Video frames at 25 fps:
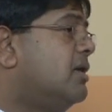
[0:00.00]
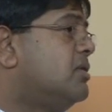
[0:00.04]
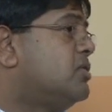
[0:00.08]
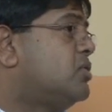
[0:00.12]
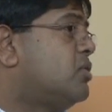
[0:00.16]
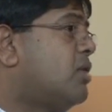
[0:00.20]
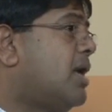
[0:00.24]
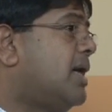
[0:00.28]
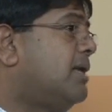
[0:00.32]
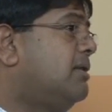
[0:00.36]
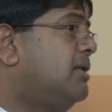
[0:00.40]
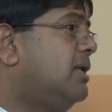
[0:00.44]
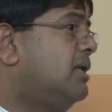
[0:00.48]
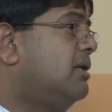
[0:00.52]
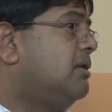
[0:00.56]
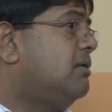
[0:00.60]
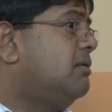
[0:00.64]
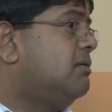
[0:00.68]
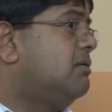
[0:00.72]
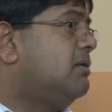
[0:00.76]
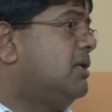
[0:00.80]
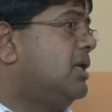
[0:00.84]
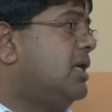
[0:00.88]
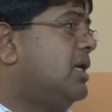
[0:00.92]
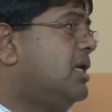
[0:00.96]
So I
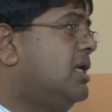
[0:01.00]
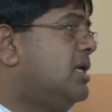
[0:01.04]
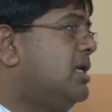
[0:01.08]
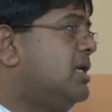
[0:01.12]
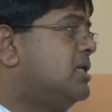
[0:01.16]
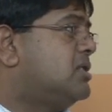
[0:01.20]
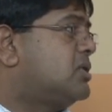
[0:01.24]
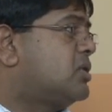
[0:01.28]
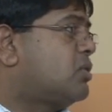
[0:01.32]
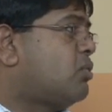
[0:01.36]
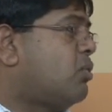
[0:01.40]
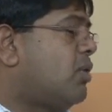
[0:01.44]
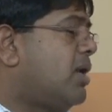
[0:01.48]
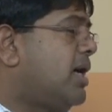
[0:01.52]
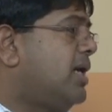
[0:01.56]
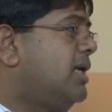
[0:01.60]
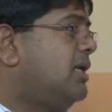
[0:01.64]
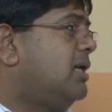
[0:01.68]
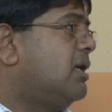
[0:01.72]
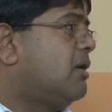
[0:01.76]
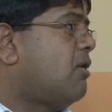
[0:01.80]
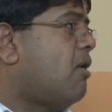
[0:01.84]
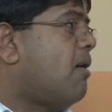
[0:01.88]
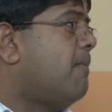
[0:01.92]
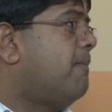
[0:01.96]
think it's
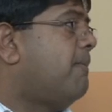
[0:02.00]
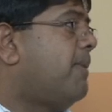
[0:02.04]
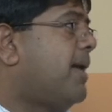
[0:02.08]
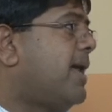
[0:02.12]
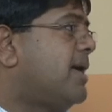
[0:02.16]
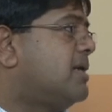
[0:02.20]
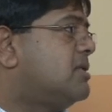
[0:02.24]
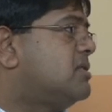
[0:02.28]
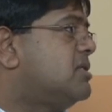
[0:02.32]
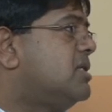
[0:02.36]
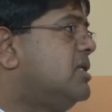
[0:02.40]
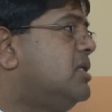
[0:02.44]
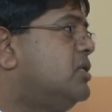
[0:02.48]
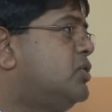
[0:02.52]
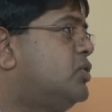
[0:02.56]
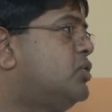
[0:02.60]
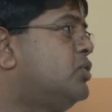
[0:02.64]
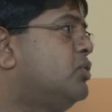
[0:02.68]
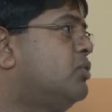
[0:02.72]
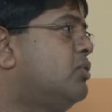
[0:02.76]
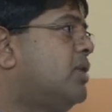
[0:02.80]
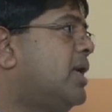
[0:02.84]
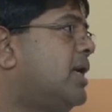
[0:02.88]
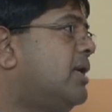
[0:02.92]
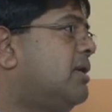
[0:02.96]
quite a complex
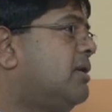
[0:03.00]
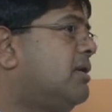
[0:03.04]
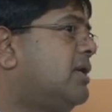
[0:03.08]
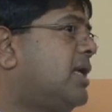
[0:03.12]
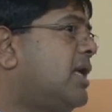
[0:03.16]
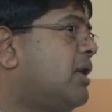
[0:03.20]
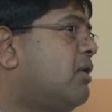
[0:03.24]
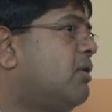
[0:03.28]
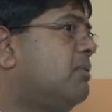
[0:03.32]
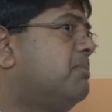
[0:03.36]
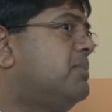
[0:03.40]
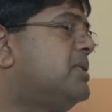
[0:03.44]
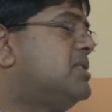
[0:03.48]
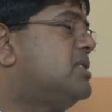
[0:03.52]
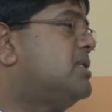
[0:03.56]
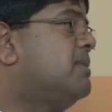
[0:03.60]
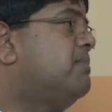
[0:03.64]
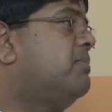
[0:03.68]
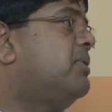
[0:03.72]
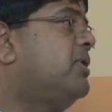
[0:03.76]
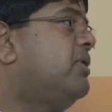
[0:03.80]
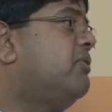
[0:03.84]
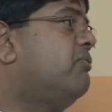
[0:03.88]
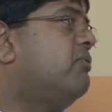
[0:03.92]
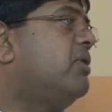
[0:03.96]
issue and cannot be
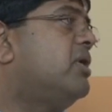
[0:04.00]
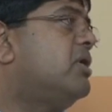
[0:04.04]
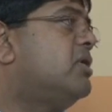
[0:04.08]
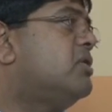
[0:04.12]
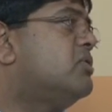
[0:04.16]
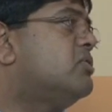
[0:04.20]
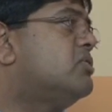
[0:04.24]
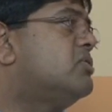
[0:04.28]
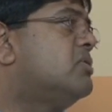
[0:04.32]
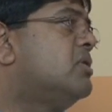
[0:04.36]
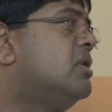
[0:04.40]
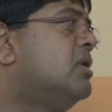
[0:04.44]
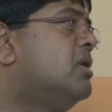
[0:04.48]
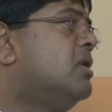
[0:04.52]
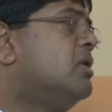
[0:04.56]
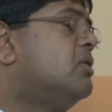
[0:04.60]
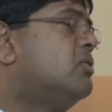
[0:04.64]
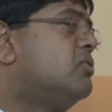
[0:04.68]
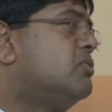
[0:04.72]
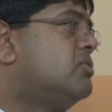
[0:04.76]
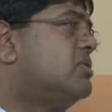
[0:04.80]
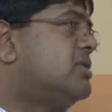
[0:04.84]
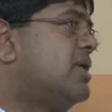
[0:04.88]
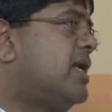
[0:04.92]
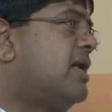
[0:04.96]
simply reduced
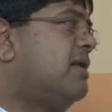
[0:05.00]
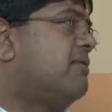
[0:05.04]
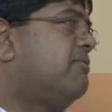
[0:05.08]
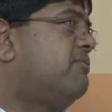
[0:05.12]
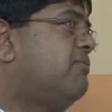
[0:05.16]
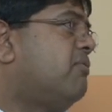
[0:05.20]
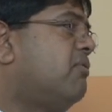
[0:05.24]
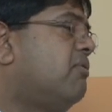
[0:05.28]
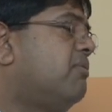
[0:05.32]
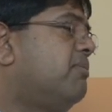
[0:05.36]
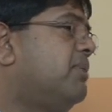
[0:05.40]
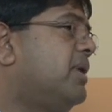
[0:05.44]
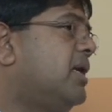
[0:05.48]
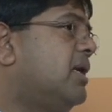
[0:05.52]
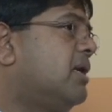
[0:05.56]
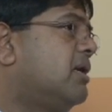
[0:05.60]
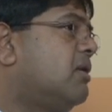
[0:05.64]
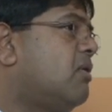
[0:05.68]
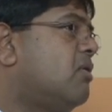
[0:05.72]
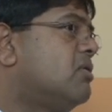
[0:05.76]
to xenophobia.